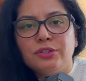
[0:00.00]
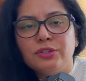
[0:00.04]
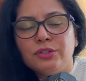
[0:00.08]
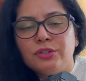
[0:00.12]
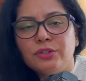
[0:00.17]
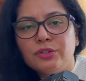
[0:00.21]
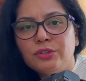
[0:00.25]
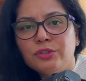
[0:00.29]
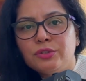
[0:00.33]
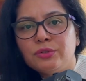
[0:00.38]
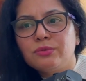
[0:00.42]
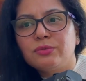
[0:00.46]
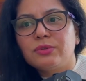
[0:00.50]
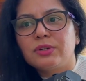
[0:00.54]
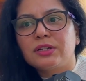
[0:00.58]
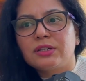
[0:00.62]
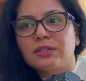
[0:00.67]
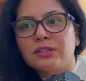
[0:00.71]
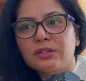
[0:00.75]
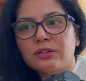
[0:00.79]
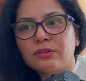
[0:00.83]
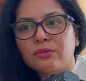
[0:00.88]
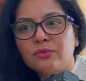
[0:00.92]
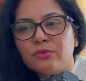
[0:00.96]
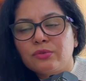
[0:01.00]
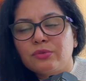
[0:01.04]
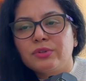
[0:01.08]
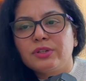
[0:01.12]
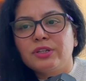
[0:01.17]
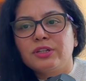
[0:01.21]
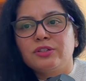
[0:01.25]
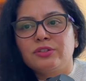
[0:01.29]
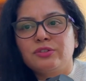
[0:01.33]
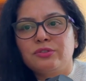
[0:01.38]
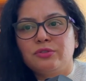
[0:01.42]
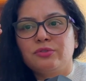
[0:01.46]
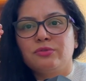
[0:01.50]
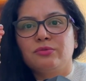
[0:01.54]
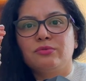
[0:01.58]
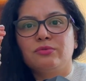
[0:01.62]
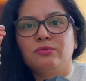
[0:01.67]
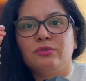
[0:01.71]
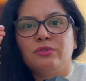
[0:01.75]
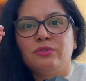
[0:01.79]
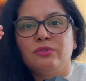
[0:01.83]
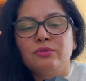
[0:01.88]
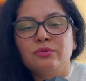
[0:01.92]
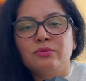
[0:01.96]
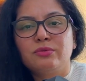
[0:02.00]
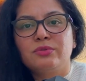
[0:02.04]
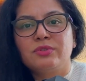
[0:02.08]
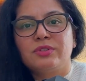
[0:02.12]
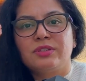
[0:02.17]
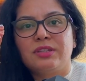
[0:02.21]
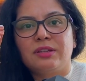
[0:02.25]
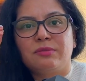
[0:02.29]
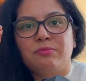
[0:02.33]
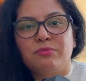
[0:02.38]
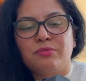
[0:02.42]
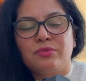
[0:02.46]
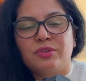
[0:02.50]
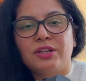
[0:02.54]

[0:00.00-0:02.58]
you are going to lose that